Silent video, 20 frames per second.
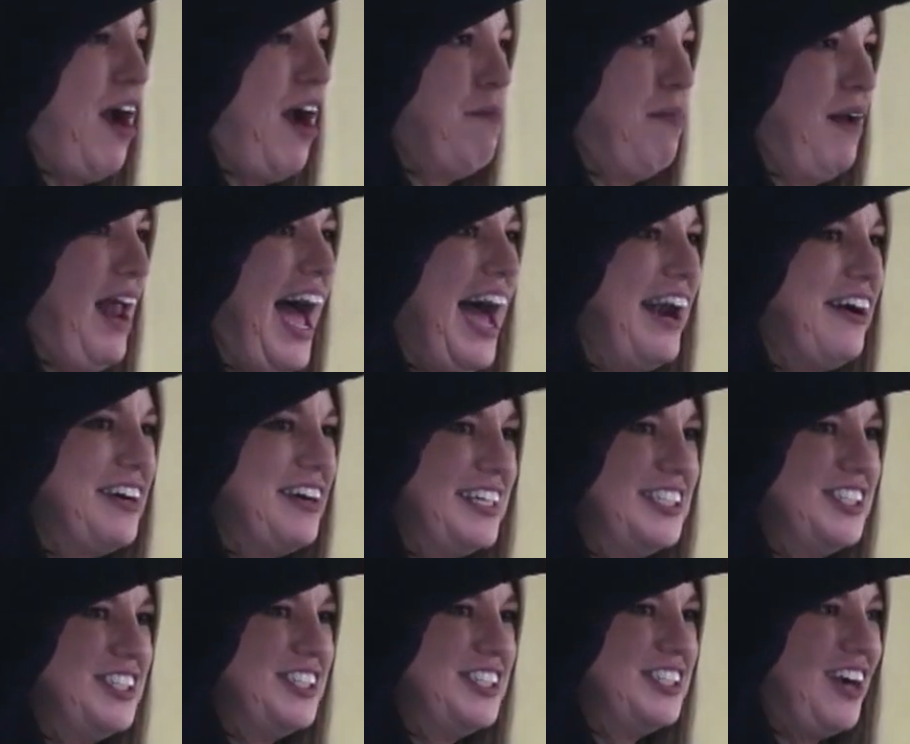bladder
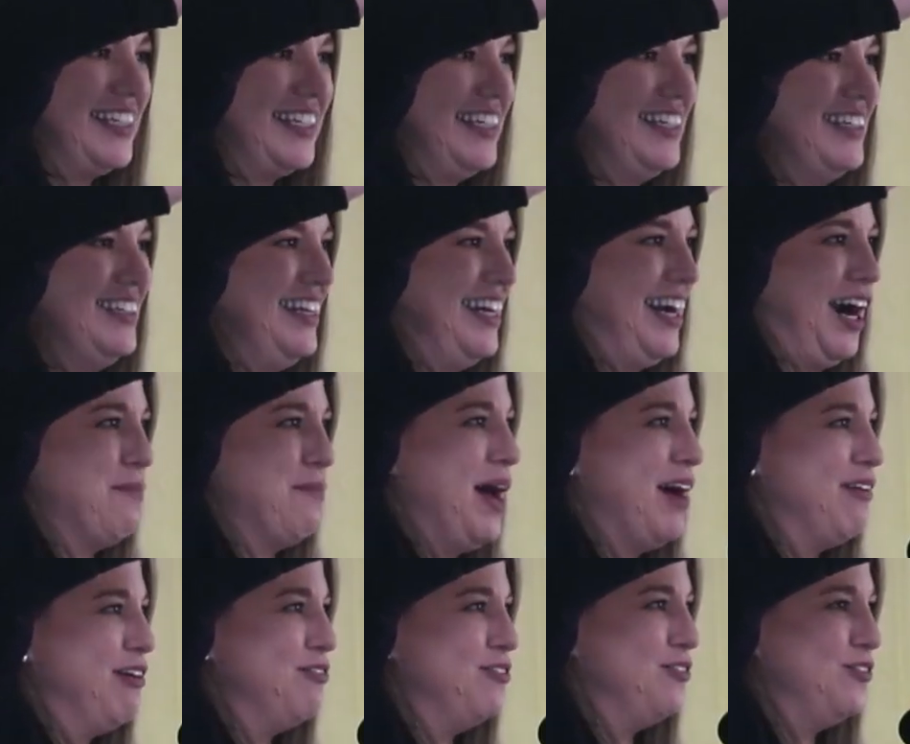contracting and our
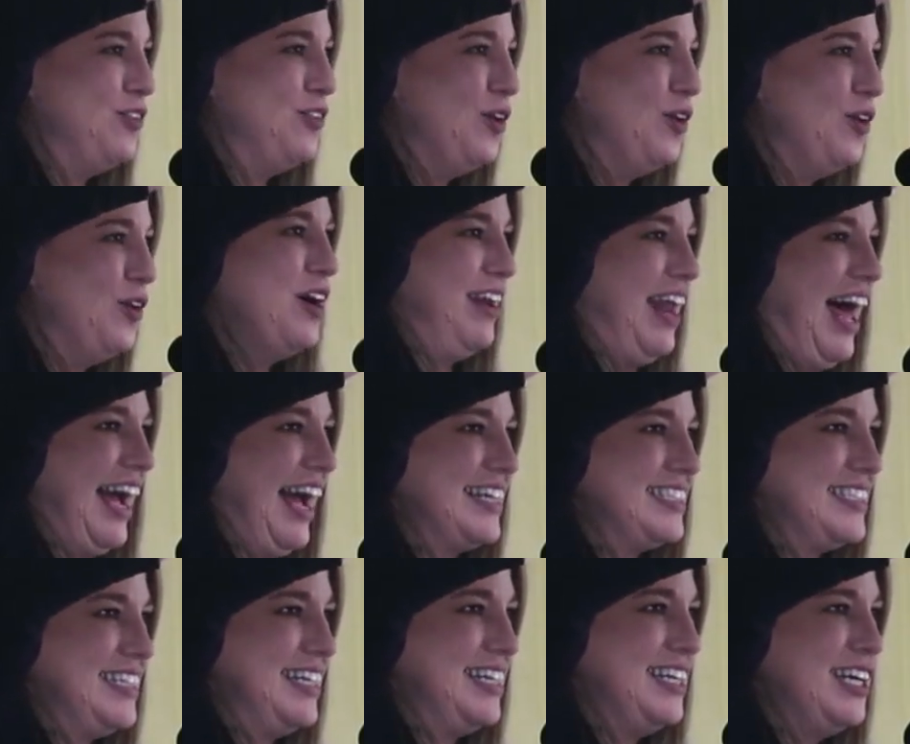pelvic floor
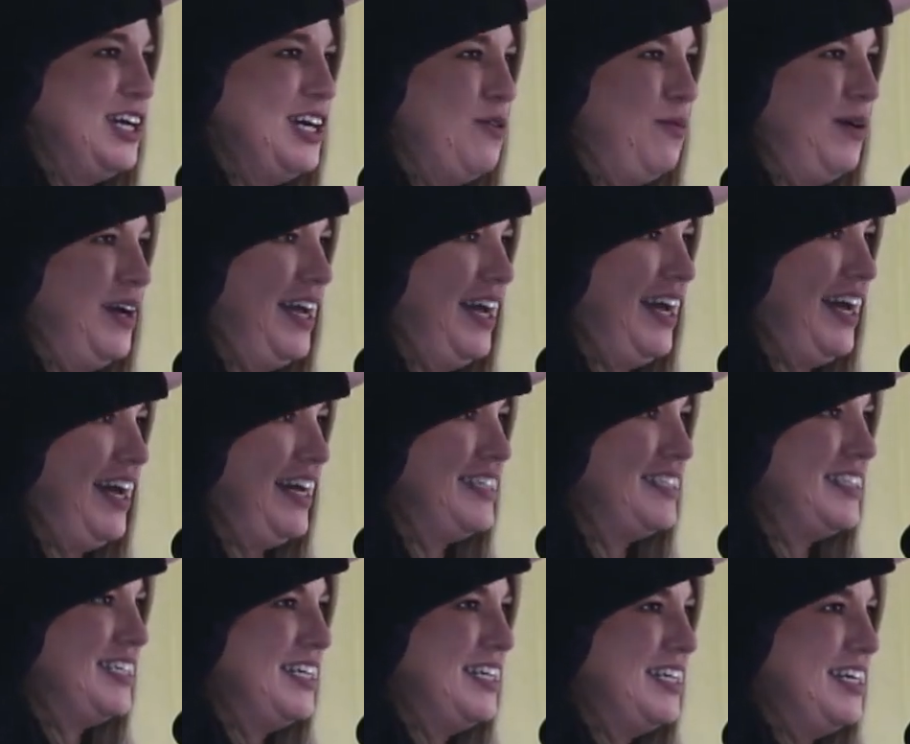relaxing, we
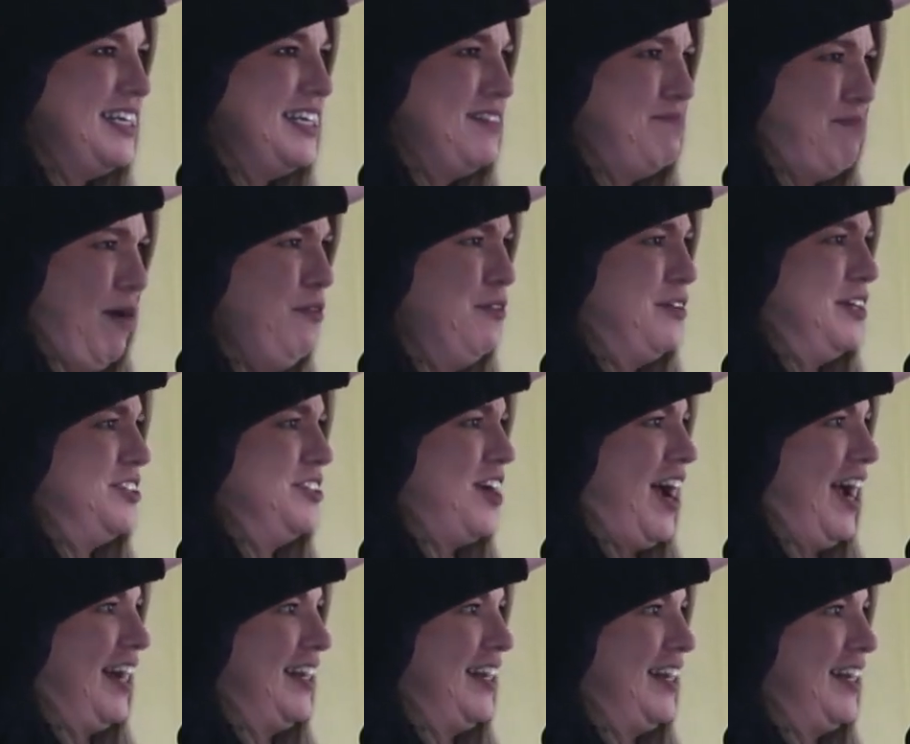get both
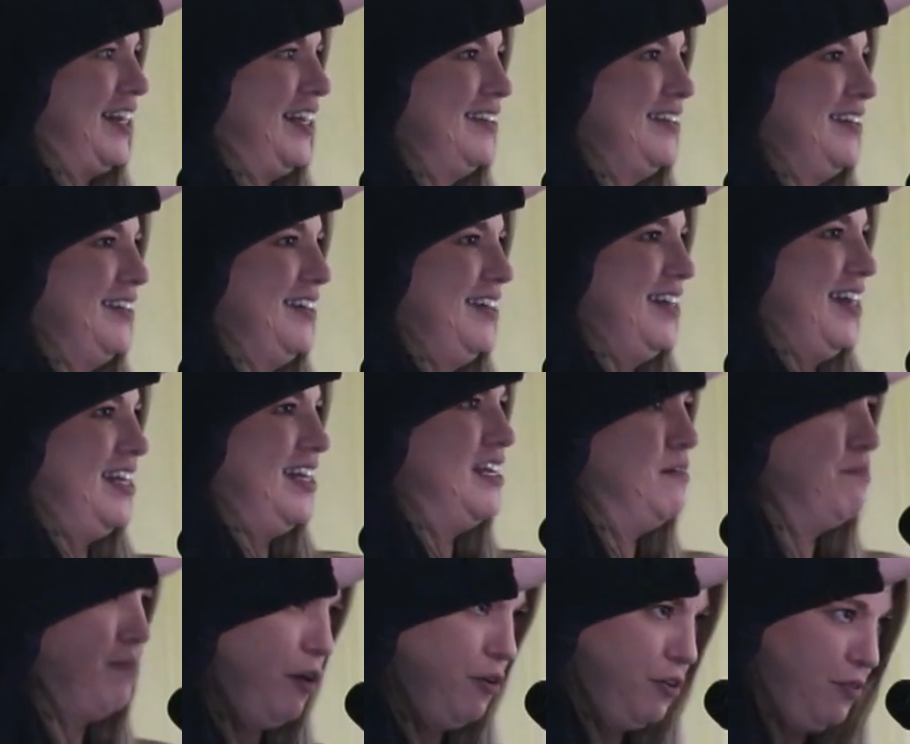contracting and then
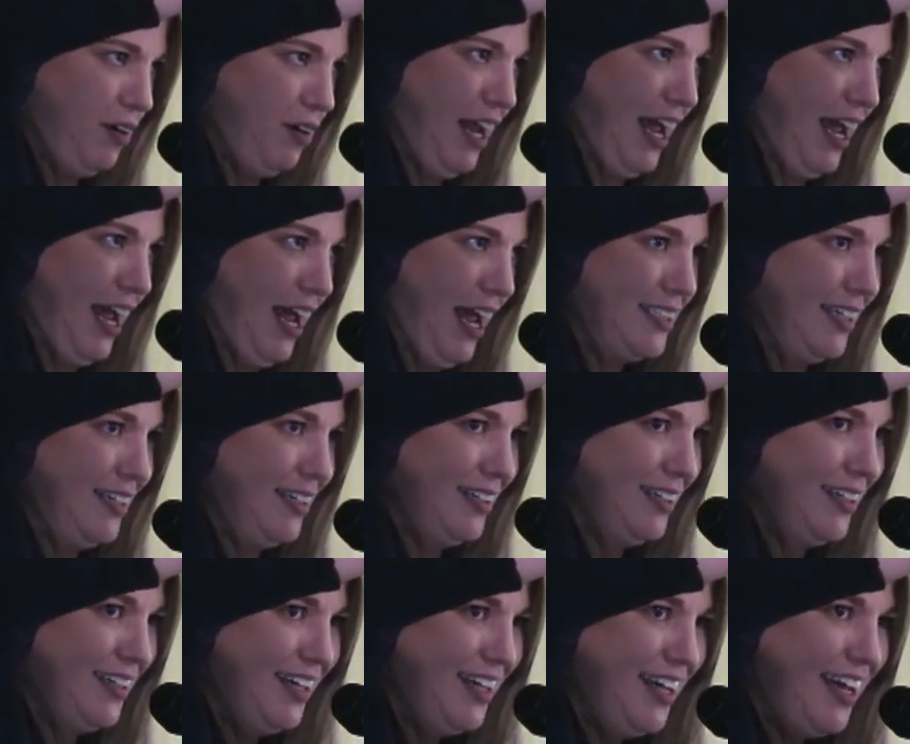both relaxing.
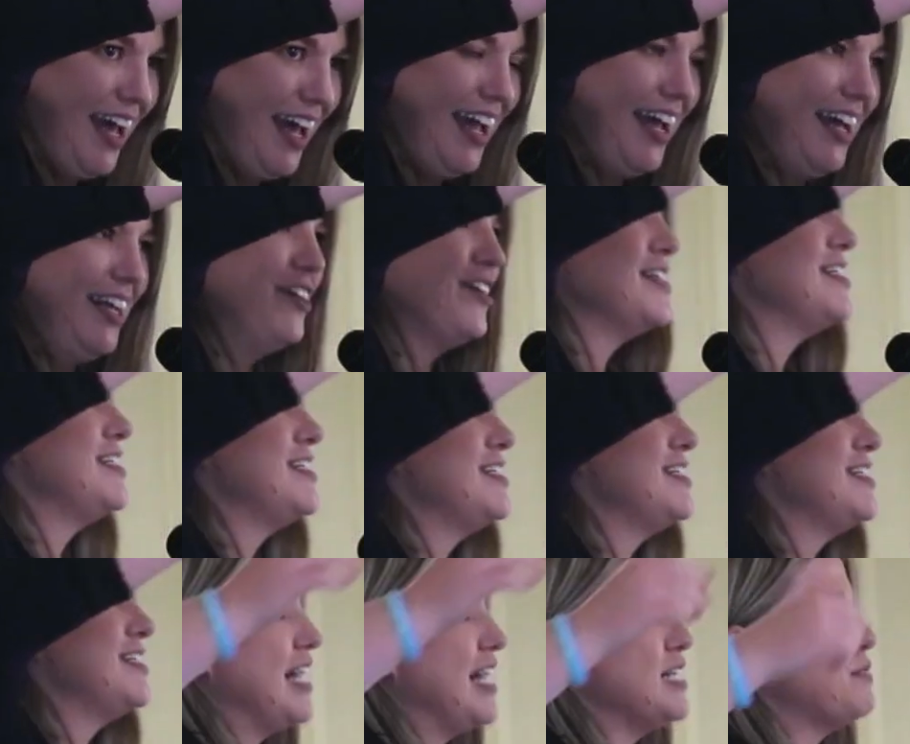And you can see
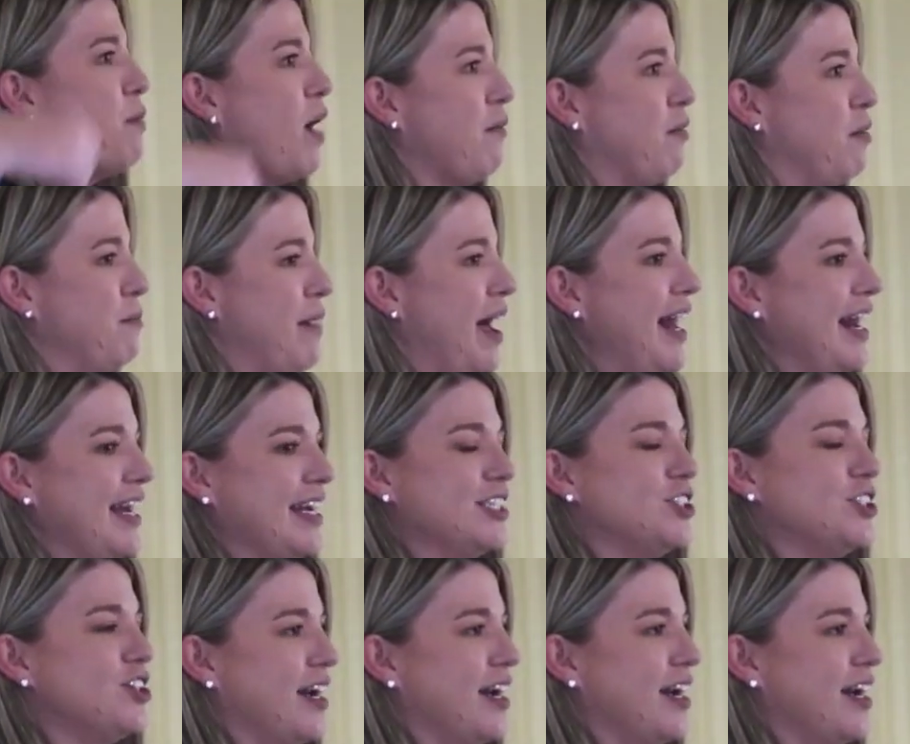where that's problematic in
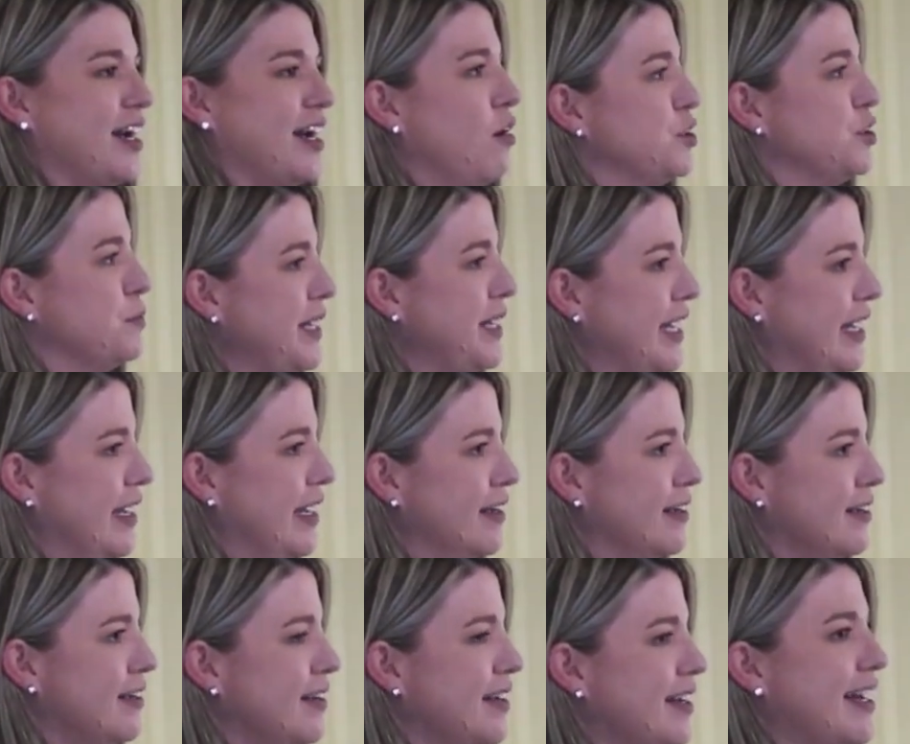trying to hold your
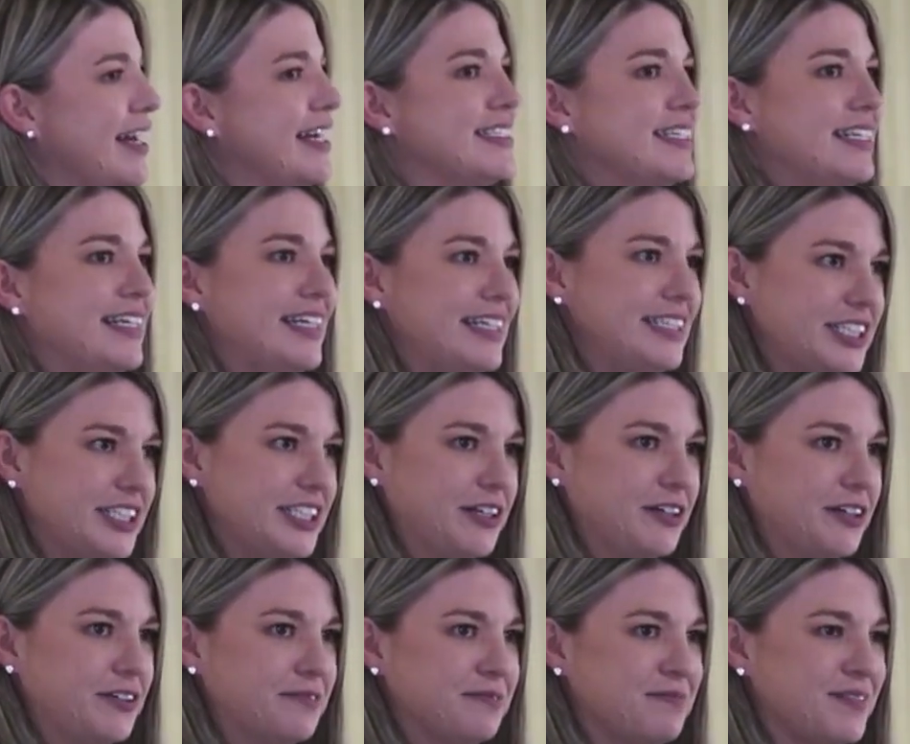pee. It's an issue,
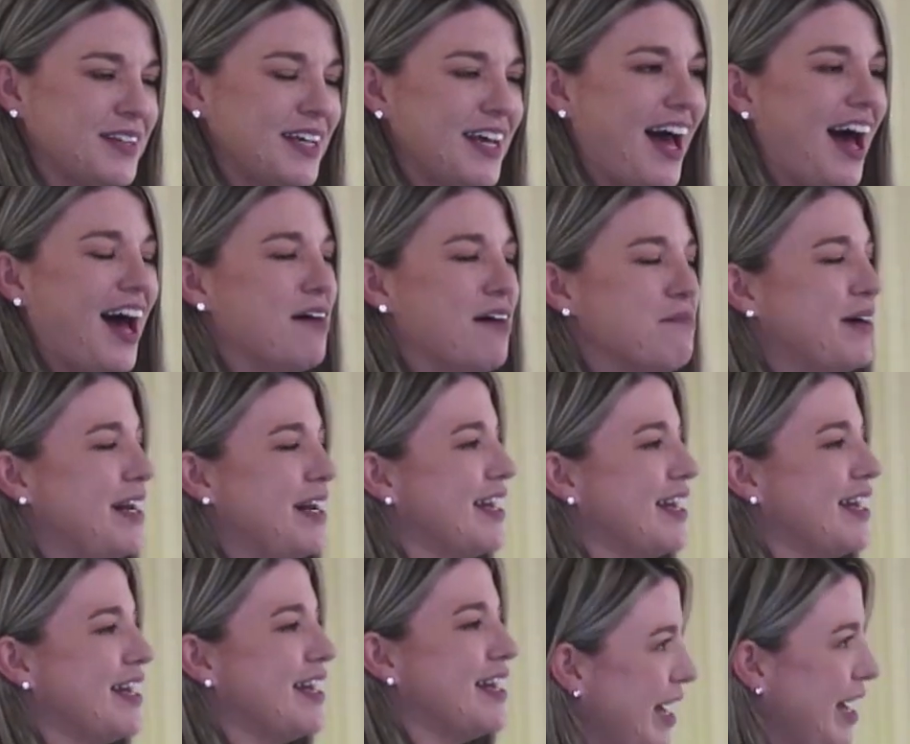but it
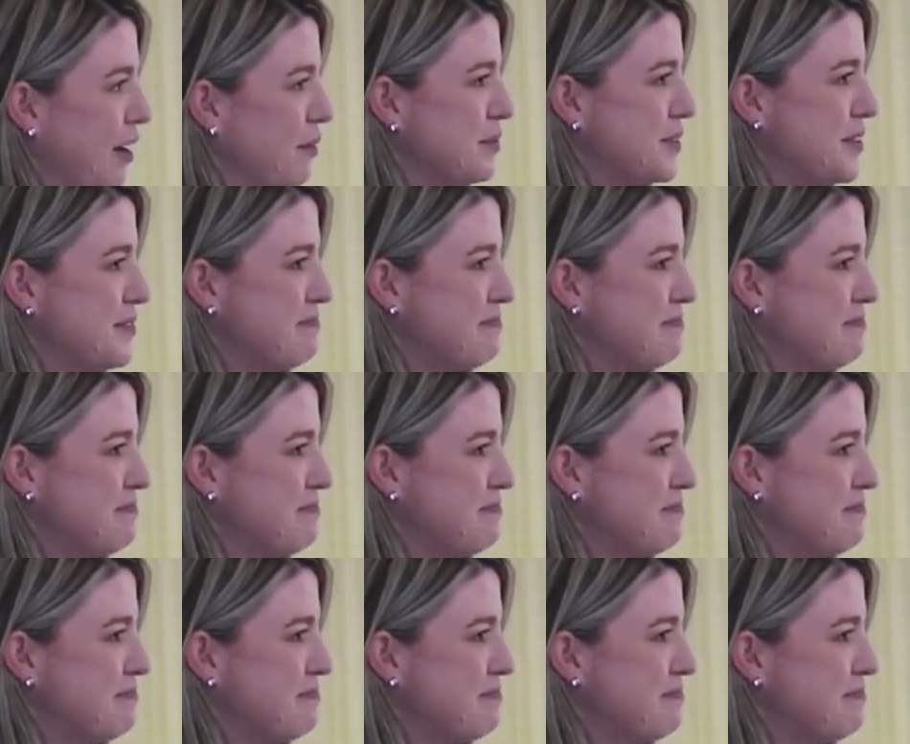can be helped.